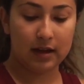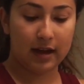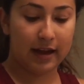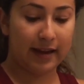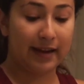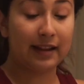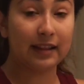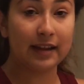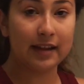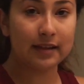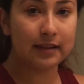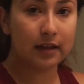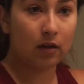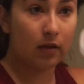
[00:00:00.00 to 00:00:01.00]
I
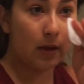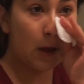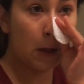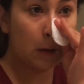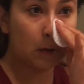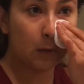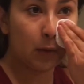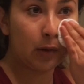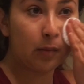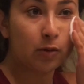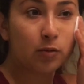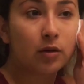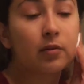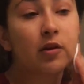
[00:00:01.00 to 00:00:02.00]
cleanse and all that. So pretty
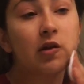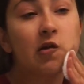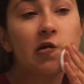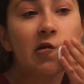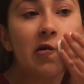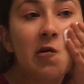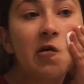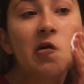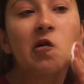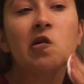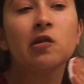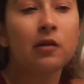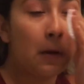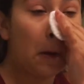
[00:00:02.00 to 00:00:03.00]
much what I'm going to do
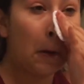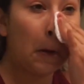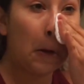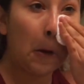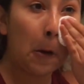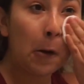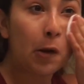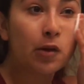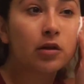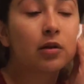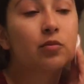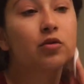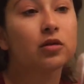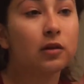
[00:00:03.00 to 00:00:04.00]
is
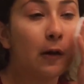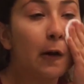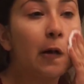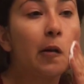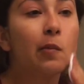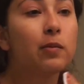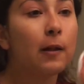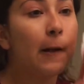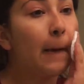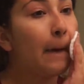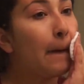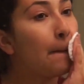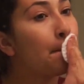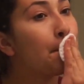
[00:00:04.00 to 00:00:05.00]
I'm just going to
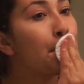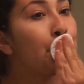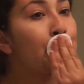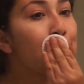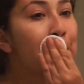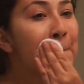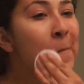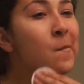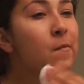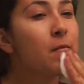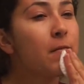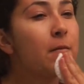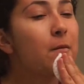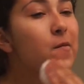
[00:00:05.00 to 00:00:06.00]
apply
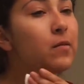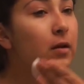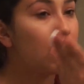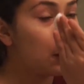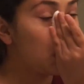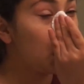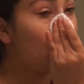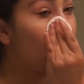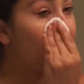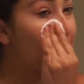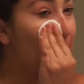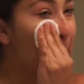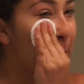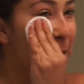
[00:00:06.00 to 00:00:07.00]
it to my
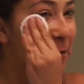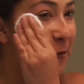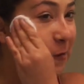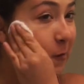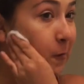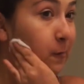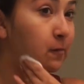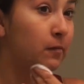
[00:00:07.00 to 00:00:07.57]
face.